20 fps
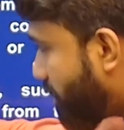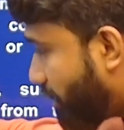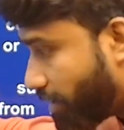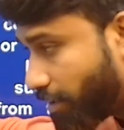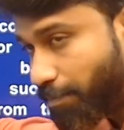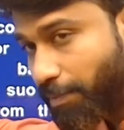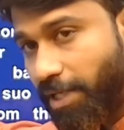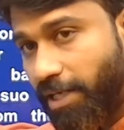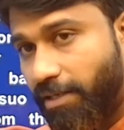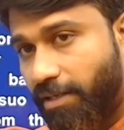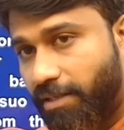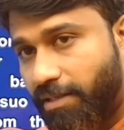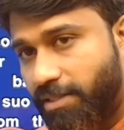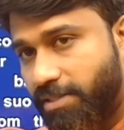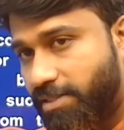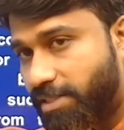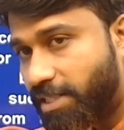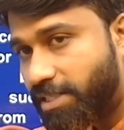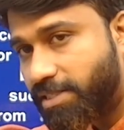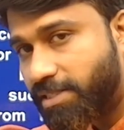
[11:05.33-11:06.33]
up under the
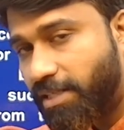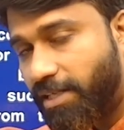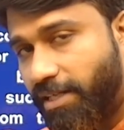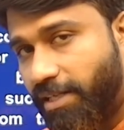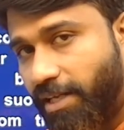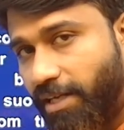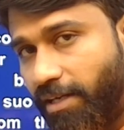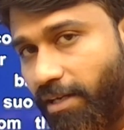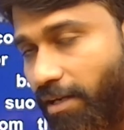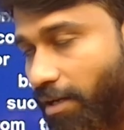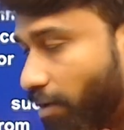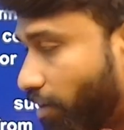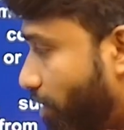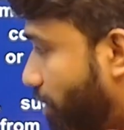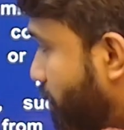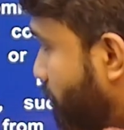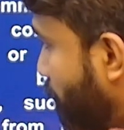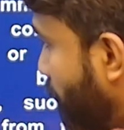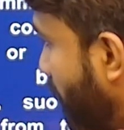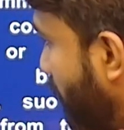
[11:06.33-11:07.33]
section 10 clause
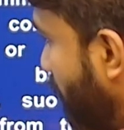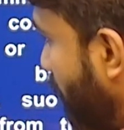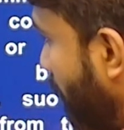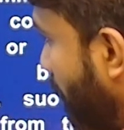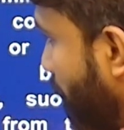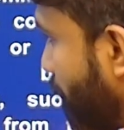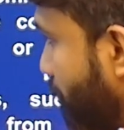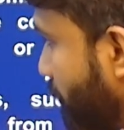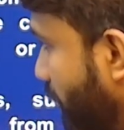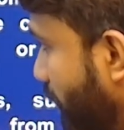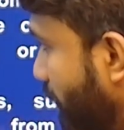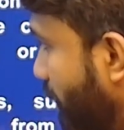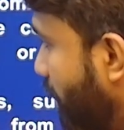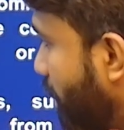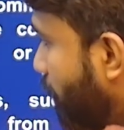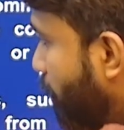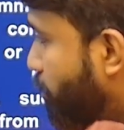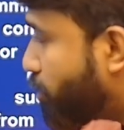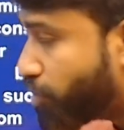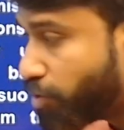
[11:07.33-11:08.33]
1 of the
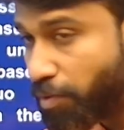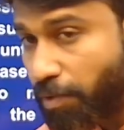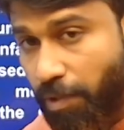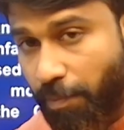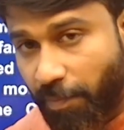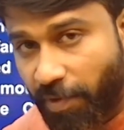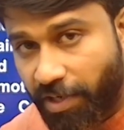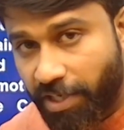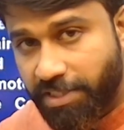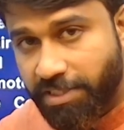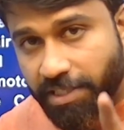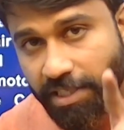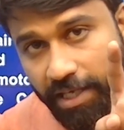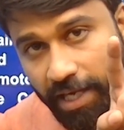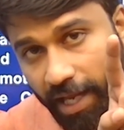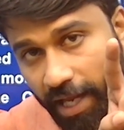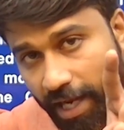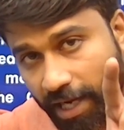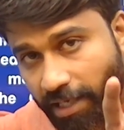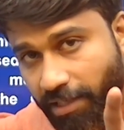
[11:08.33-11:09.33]
Consumer Protection
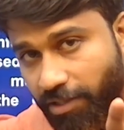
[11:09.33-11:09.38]
Act